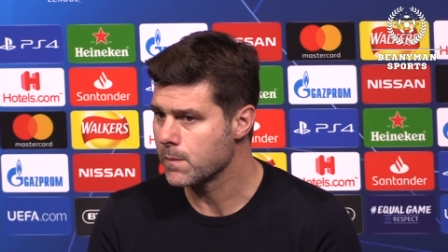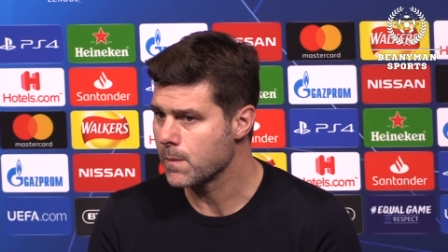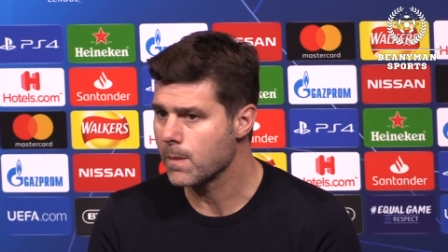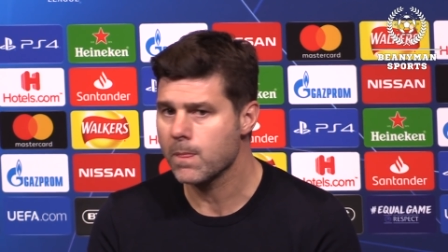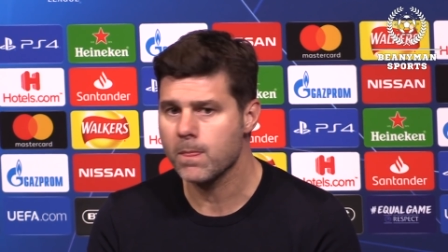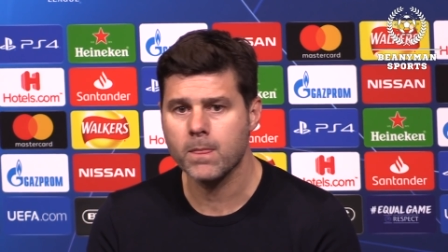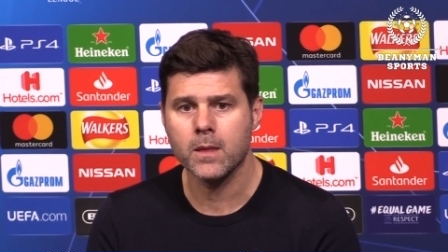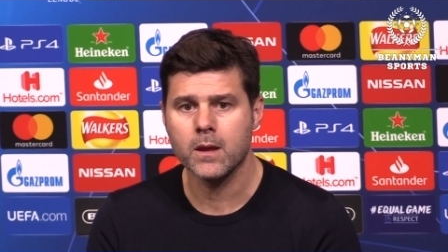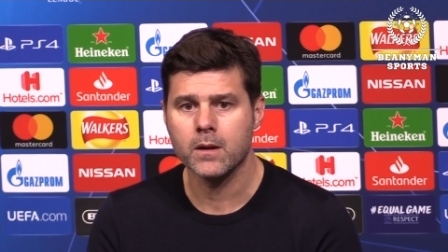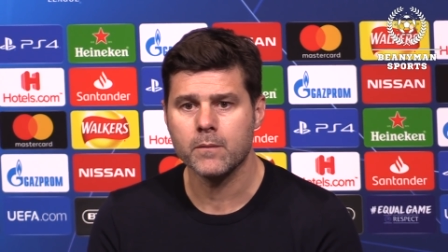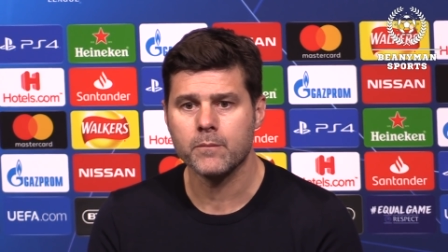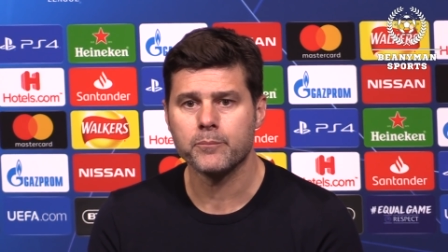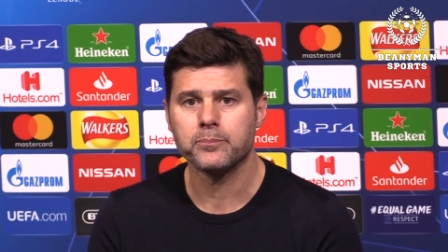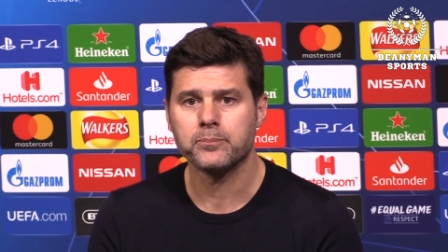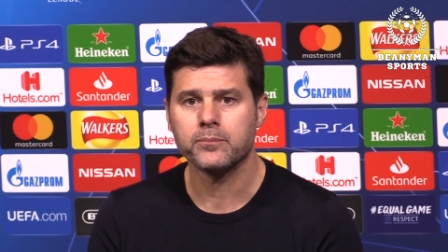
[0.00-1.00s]
Okay,
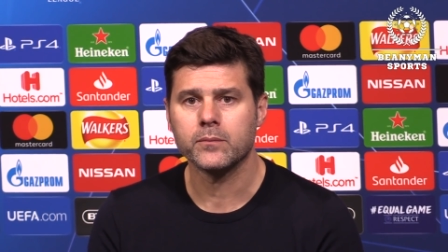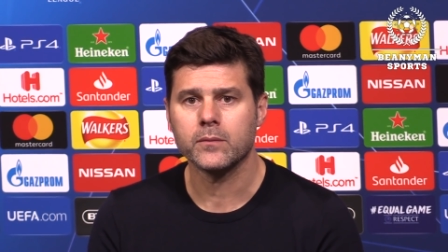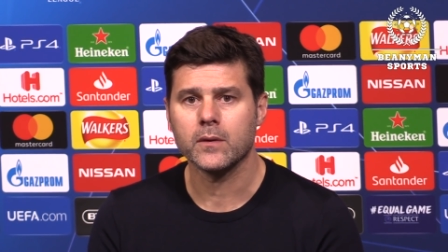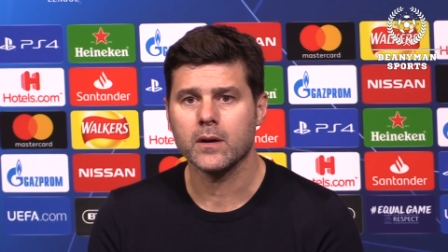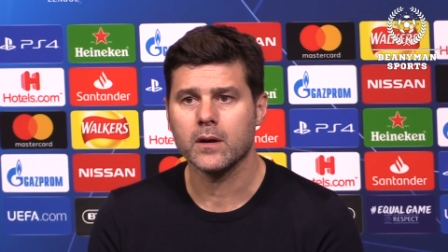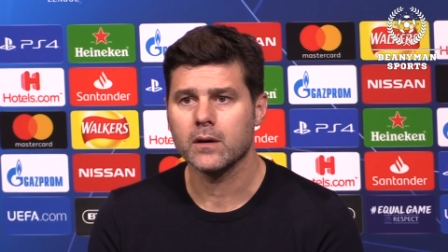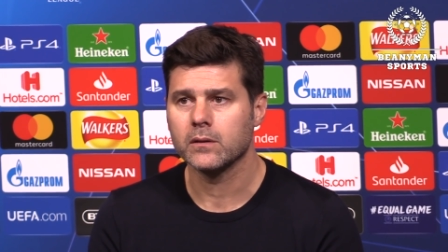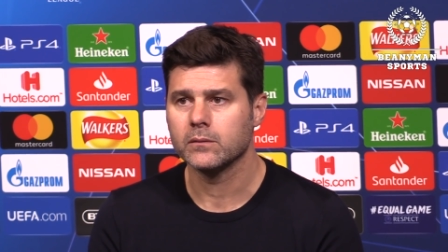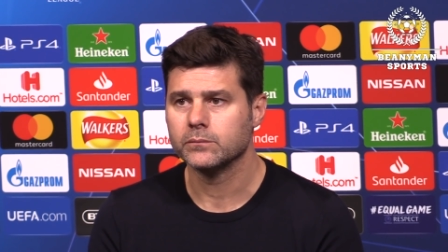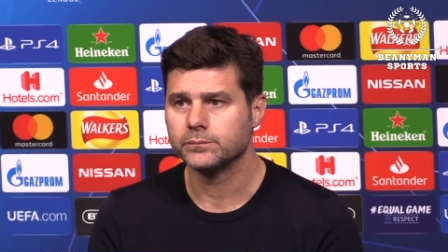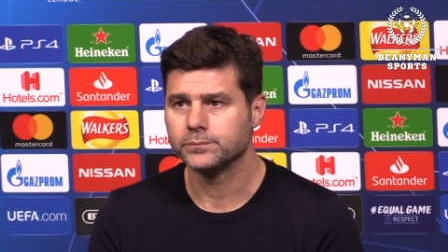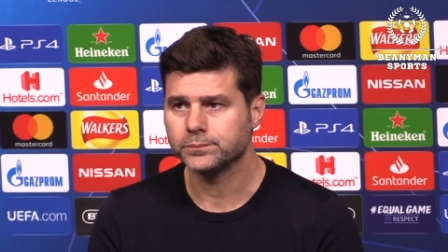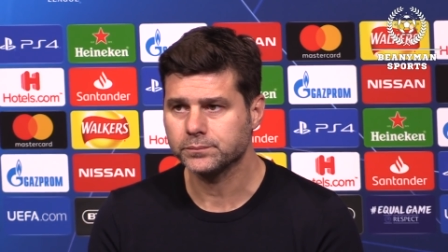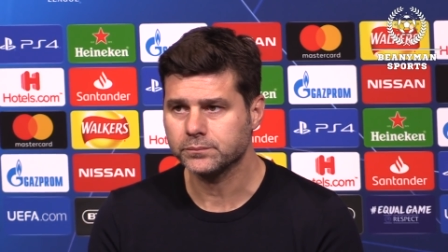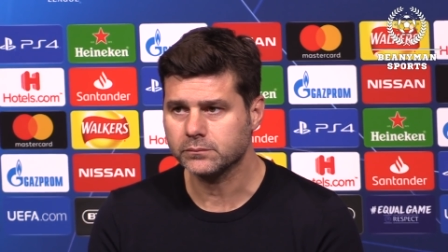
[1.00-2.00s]
Martin, and then last one down the
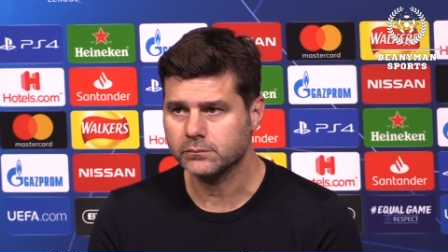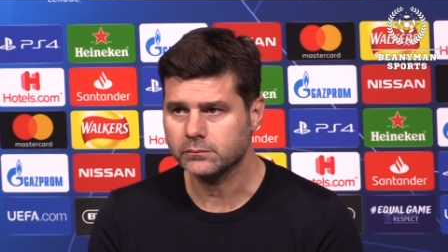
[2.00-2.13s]
front.